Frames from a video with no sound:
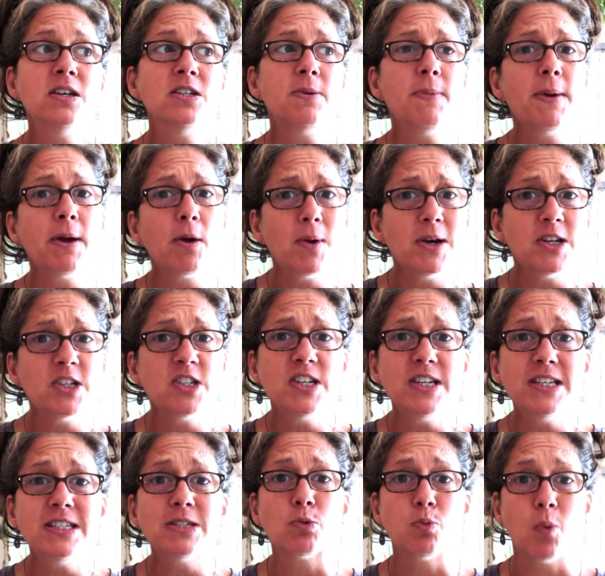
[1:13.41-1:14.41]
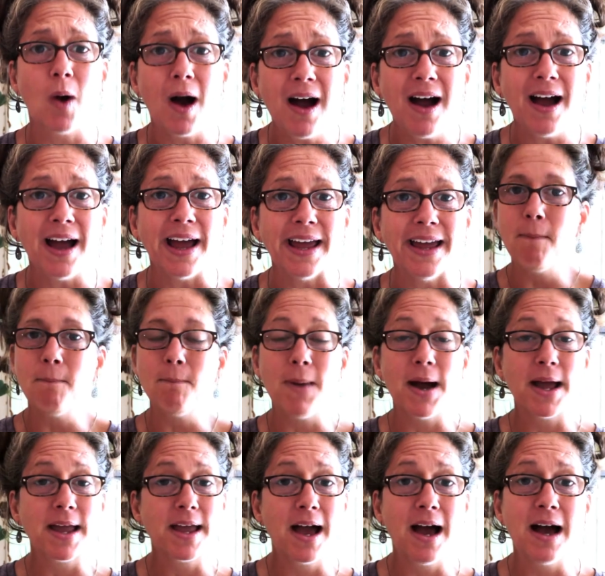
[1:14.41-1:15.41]
So my question is why?
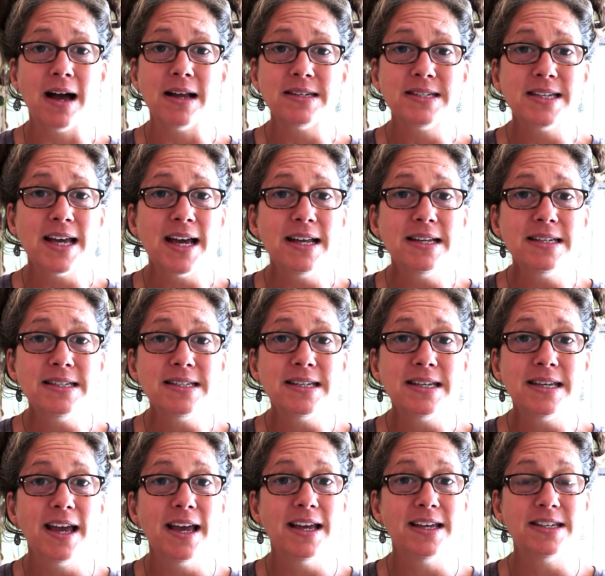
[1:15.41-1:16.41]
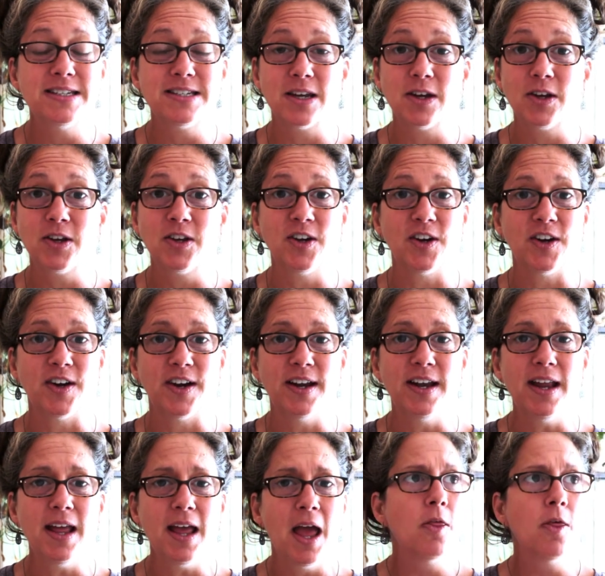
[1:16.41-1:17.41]
My content is
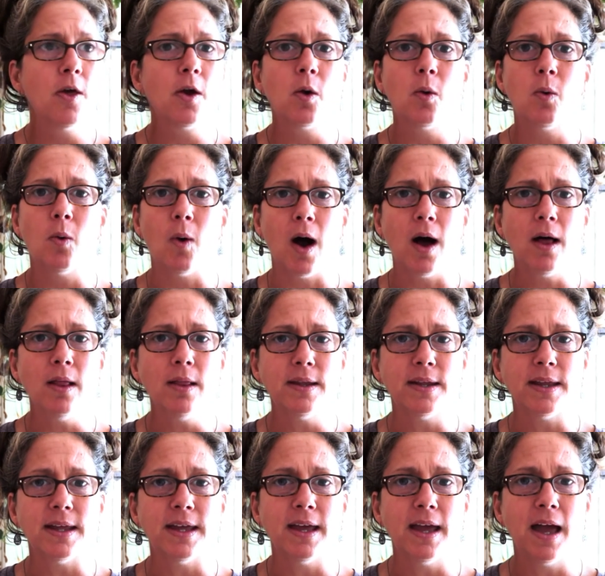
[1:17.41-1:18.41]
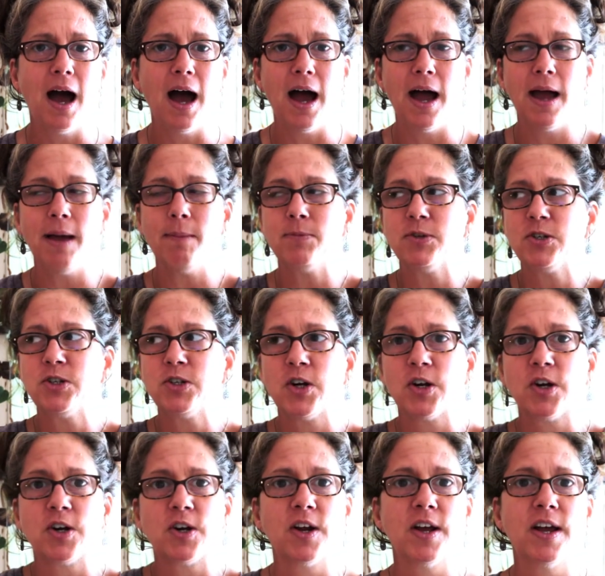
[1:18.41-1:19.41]
good. The quality, I'm
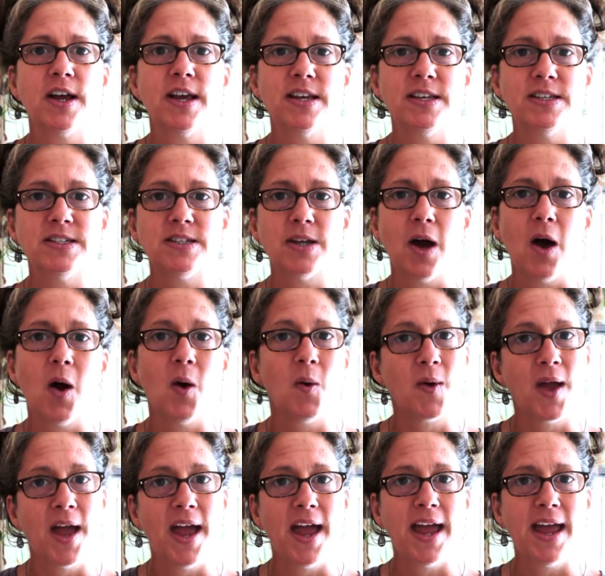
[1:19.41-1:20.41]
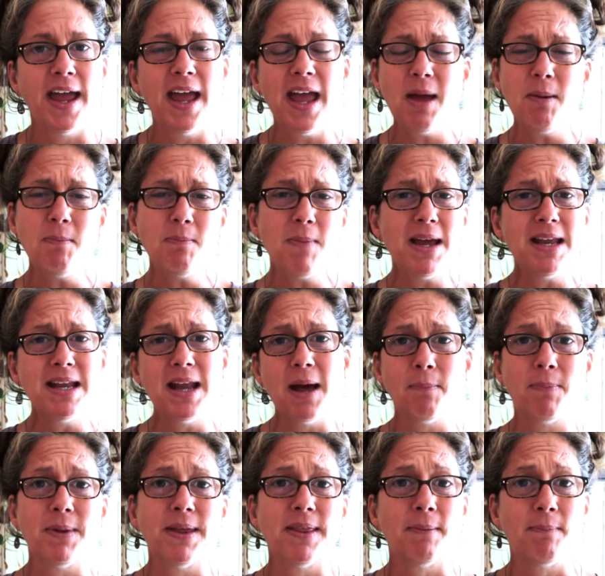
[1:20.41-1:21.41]
sure, is okay. It might
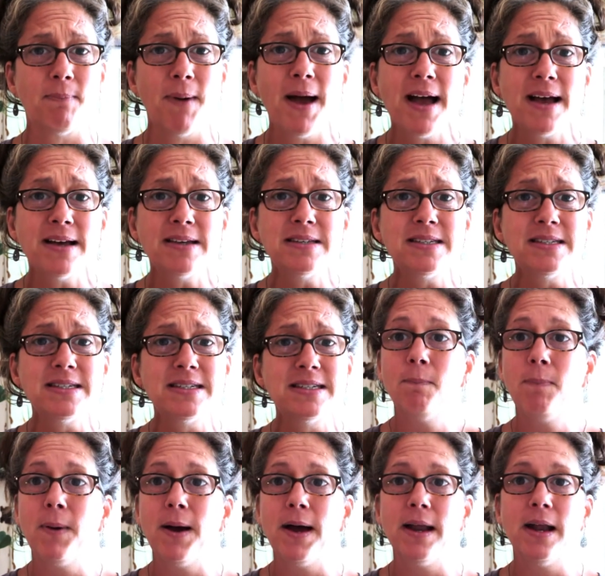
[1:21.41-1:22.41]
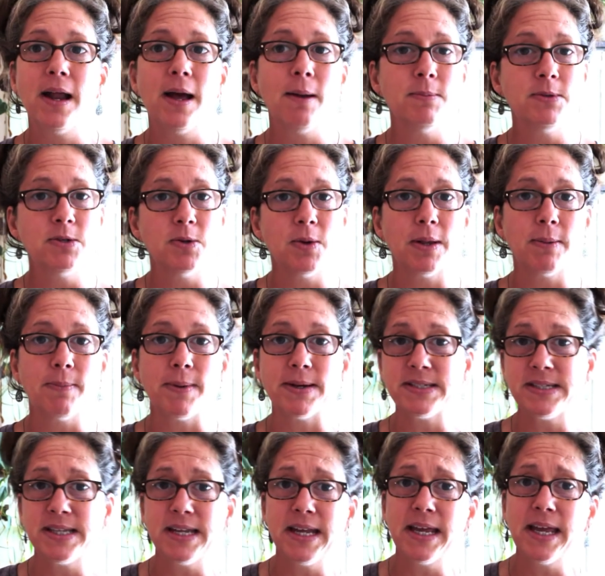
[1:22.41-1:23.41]
not be the best, but I'm doing the
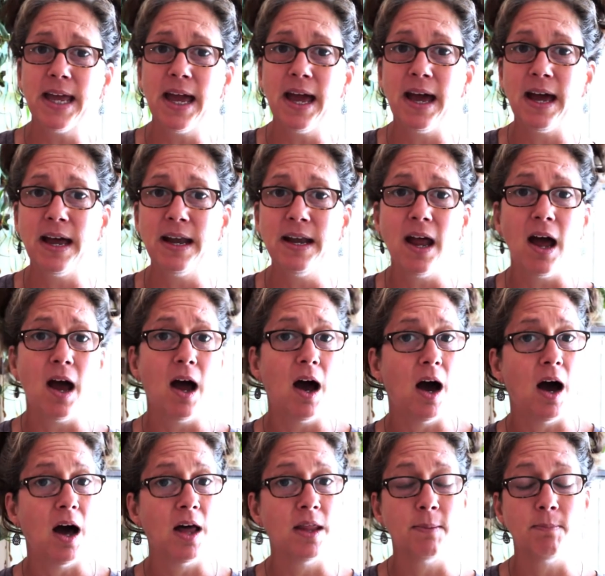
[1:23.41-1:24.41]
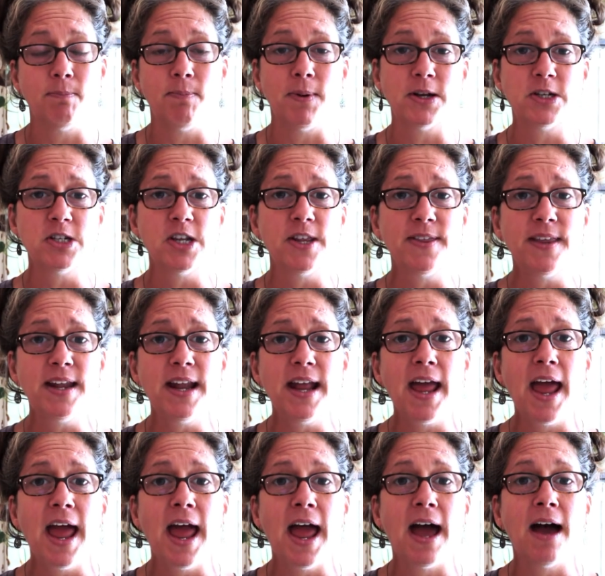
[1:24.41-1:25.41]
best that I can on the budget that I
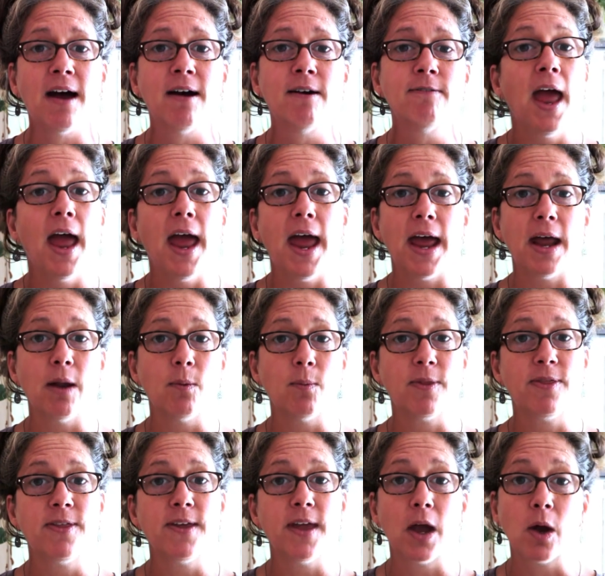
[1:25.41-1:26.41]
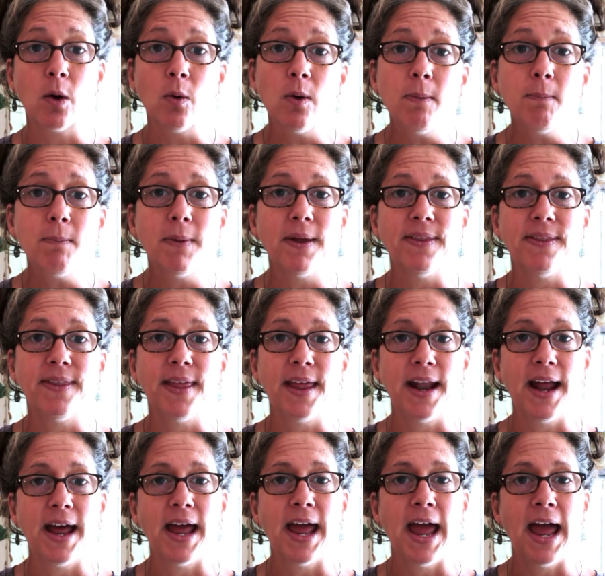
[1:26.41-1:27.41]
have and with the equipment
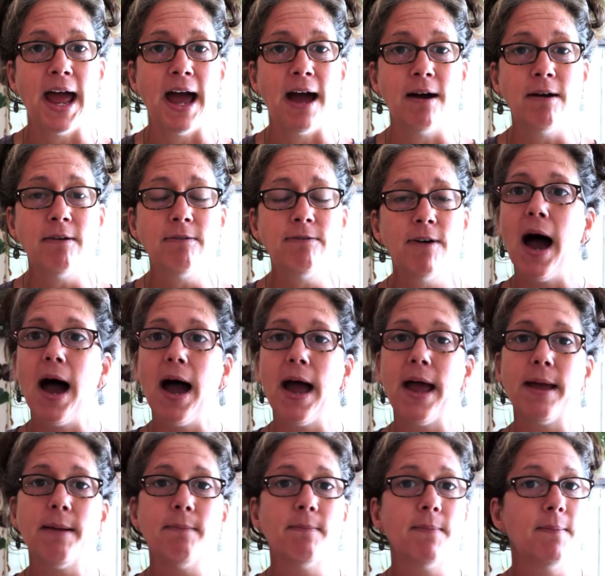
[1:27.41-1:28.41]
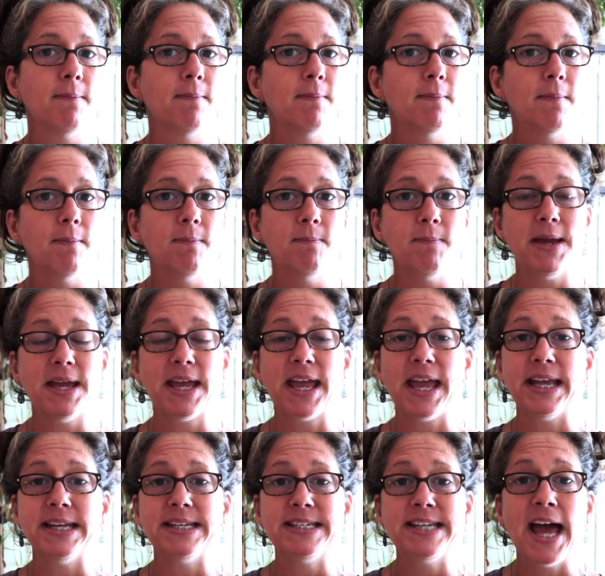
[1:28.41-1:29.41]
that I have. I'm
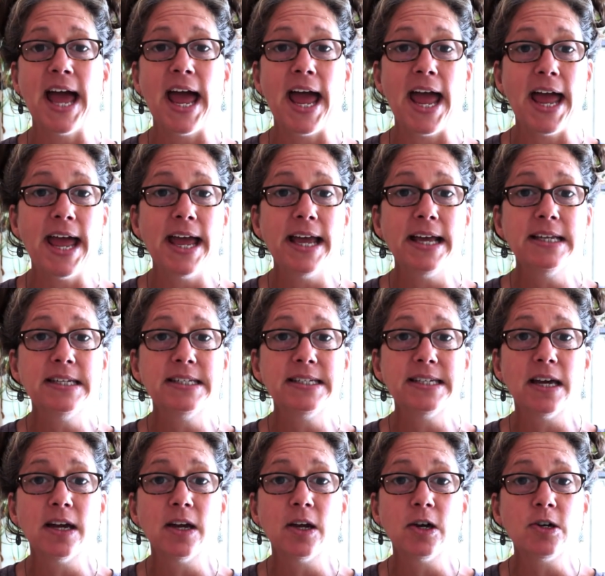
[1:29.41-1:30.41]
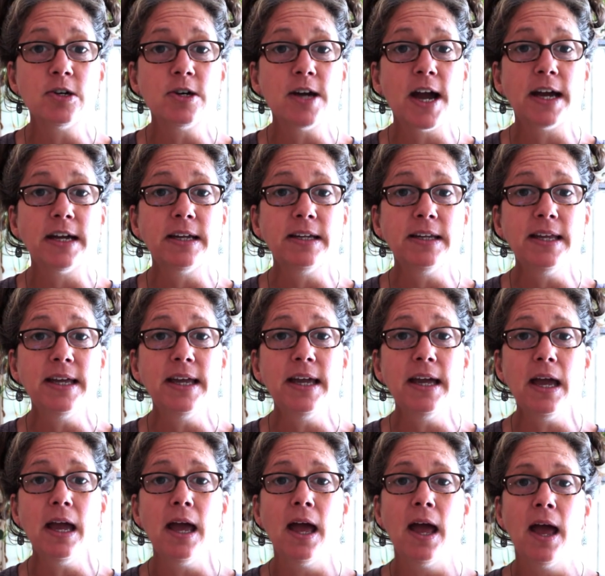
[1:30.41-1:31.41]
making tags
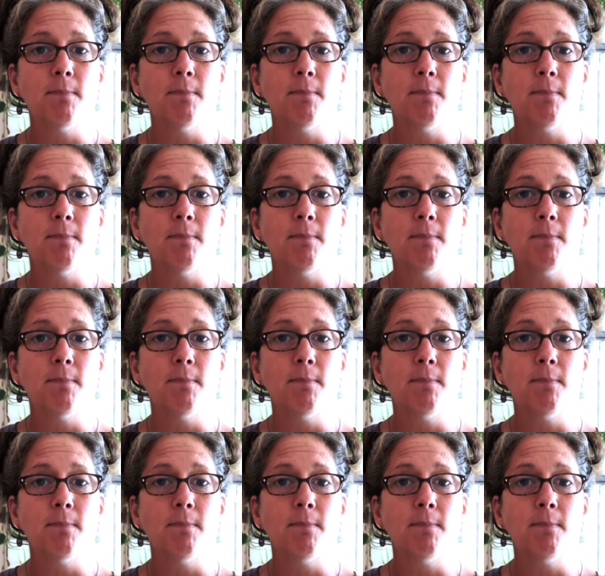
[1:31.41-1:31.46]
correctly.